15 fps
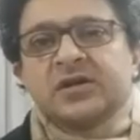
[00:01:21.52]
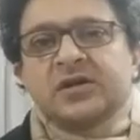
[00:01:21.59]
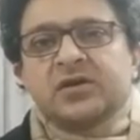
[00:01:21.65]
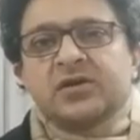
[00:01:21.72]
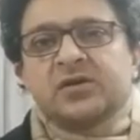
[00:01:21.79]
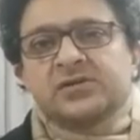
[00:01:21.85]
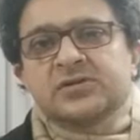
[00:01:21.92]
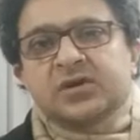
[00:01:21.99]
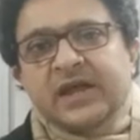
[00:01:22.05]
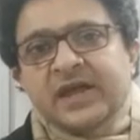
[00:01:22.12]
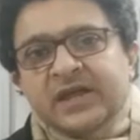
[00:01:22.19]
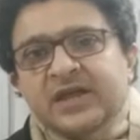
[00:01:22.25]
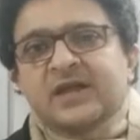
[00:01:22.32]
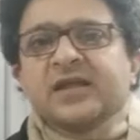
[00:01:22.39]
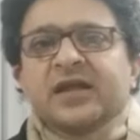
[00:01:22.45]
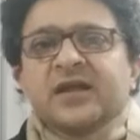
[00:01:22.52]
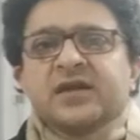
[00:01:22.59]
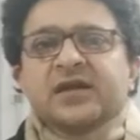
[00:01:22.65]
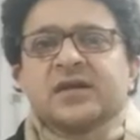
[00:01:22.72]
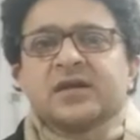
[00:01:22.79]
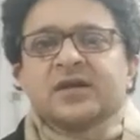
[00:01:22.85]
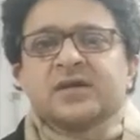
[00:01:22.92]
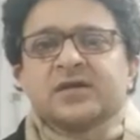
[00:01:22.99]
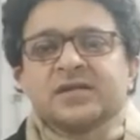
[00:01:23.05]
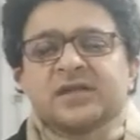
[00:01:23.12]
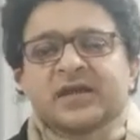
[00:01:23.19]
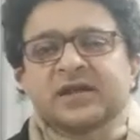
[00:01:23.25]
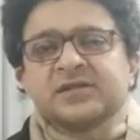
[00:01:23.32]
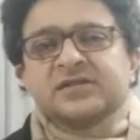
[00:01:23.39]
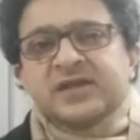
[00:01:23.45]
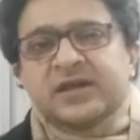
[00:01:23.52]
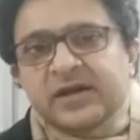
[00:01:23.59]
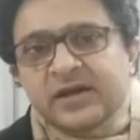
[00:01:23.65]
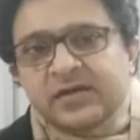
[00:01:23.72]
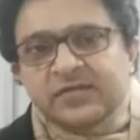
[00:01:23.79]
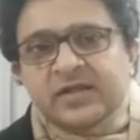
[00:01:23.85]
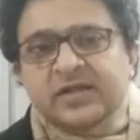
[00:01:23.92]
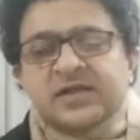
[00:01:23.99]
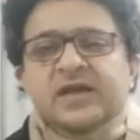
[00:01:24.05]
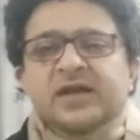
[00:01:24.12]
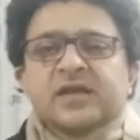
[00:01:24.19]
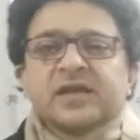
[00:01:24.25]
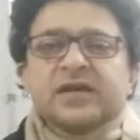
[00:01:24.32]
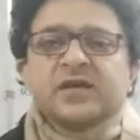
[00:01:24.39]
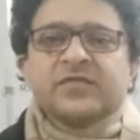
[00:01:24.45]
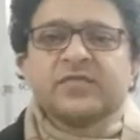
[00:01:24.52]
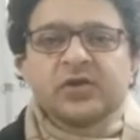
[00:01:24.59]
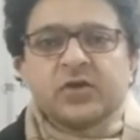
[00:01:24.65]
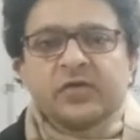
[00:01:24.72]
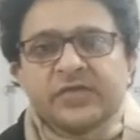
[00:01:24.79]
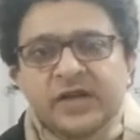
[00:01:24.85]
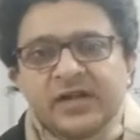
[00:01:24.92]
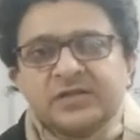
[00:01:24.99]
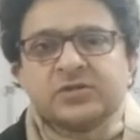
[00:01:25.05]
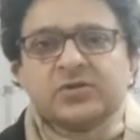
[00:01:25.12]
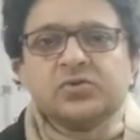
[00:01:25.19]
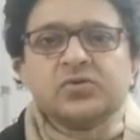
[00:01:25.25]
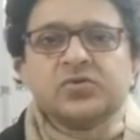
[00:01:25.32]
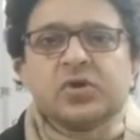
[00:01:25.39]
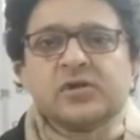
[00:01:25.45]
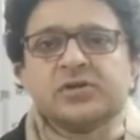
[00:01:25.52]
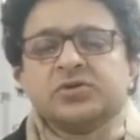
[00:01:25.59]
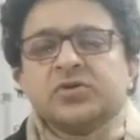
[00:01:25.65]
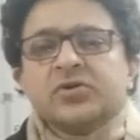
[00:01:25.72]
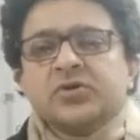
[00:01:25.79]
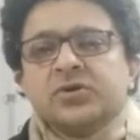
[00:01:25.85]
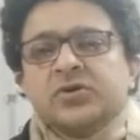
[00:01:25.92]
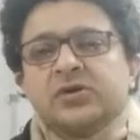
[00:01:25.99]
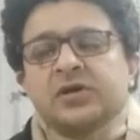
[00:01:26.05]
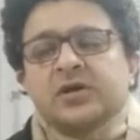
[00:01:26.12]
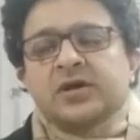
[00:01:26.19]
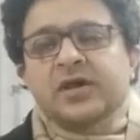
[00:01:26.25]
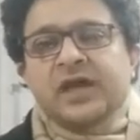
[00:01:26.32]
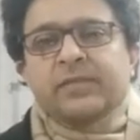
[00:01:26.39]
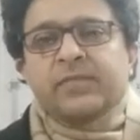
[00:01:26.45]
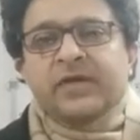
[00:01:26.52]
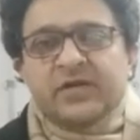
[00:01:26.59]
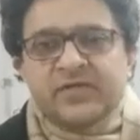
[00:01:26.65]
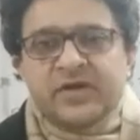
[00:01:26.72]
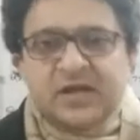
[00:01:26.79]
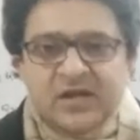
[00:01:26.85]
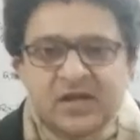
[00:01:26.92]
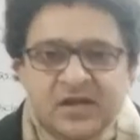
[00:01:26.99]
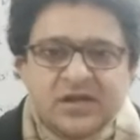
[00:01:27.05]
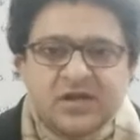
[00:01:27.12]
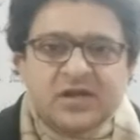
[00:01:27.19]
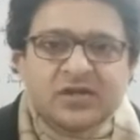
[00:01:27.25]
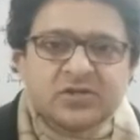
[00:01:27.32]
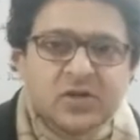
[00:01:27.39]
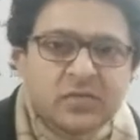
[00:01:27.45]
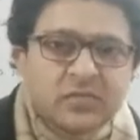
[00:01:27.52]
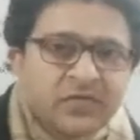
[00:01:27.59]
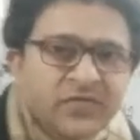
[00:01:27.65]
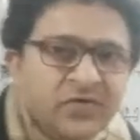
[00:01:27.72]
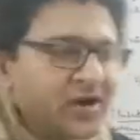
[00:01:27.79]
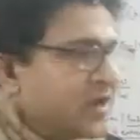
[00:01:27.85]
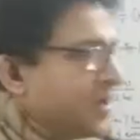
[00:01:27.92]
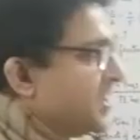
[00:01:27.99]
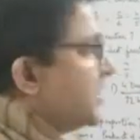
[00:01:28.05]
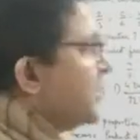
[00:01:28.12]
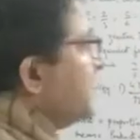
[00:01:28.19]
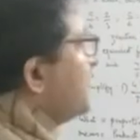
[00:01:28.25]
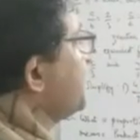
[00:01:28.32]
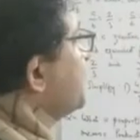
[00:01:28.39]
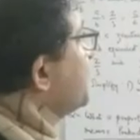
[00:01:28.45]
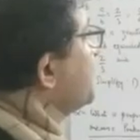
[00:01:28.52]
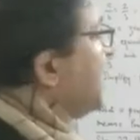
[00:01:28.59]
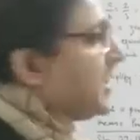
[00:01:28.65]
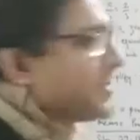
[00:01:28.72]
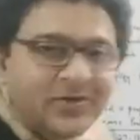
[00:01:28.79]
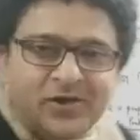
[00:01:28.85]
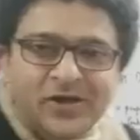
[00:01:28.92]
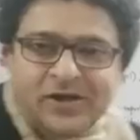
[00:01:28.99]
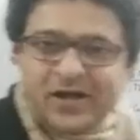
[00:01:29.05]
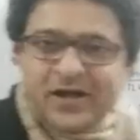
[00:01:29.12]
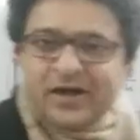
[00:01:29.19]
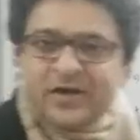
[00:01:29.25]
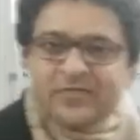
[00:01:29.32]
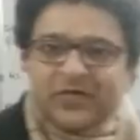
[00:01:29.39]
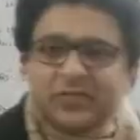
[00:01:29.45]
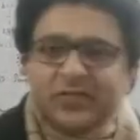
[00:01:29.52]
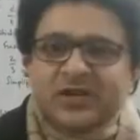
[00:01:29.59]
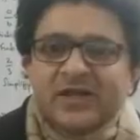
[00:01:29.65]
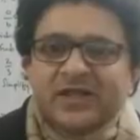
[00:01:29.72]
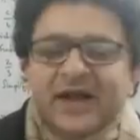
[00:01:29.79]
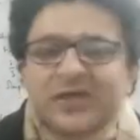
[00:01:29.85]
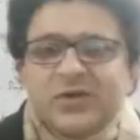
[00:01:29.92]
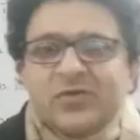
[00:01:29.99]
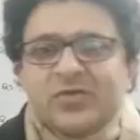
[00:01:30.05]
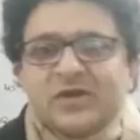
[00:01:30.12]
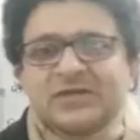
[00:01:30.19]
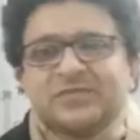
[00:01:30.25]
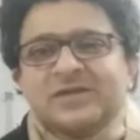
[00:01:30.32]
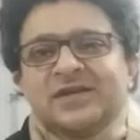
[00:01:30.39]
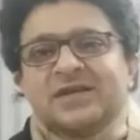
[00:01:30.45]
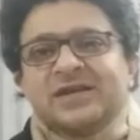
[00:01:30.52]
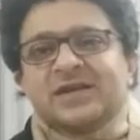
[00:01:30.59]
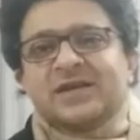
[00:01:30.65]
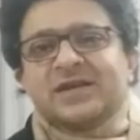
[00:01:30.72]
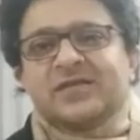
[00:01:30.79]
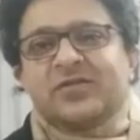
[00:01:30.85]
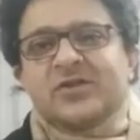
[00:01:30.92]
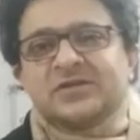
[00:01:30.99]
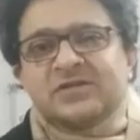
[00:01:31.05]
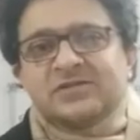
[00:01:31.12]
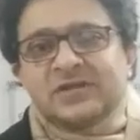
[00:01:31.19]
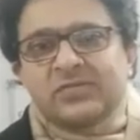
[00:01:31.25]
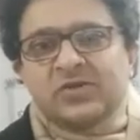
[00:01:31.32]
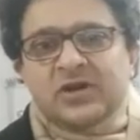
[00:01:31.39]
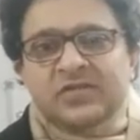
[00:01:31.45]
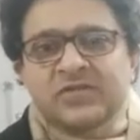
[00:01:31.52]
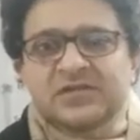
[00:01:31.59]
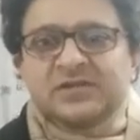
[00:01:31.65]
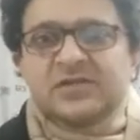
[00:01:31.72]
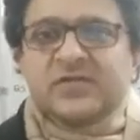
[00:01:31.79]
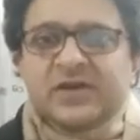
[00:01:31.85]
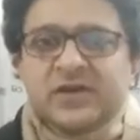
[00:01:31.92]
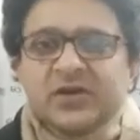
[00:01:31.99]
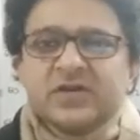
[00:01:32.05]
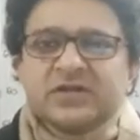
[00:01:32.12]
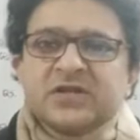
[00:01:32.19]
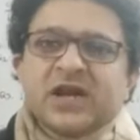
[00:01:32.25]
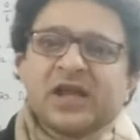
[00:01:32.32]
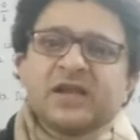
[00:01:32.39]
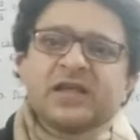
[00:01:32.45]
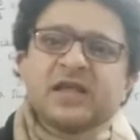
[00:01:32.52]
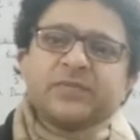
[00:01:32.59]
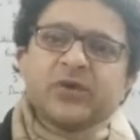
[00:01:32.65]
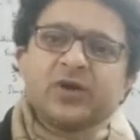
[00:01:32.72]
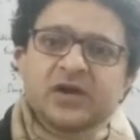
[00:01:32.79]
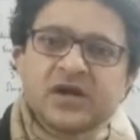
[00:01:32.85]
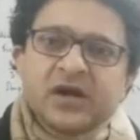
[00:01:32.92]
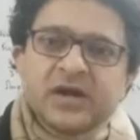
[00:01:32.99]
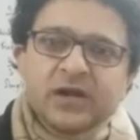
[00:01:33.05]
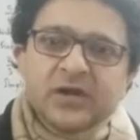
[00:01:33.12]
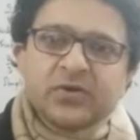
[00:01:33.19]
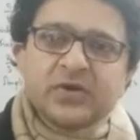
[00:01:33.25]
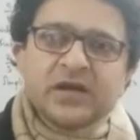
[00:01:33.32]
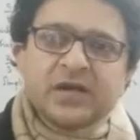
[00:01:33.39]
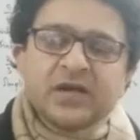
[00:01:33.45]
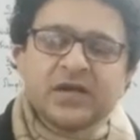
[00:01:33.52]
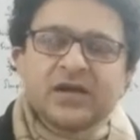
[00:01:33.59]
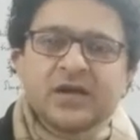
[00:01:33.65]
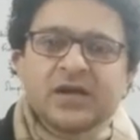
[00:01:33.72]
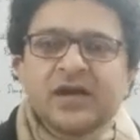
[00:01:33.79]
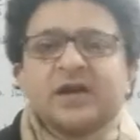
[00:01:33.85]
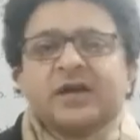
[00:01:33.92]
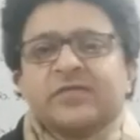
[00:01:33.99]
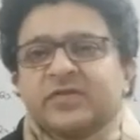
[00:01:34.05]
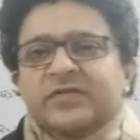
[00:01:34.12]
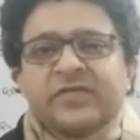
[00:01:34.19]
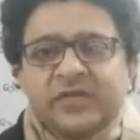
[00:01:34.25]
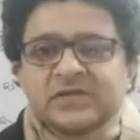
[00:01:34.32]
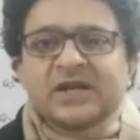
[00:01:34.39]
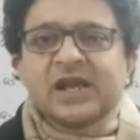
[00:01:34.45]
also like it, then they can share it with your friends who also can benefit. So before I don't know, one more thing, that you must be watching some motivational videos which I'll keep on continuing, which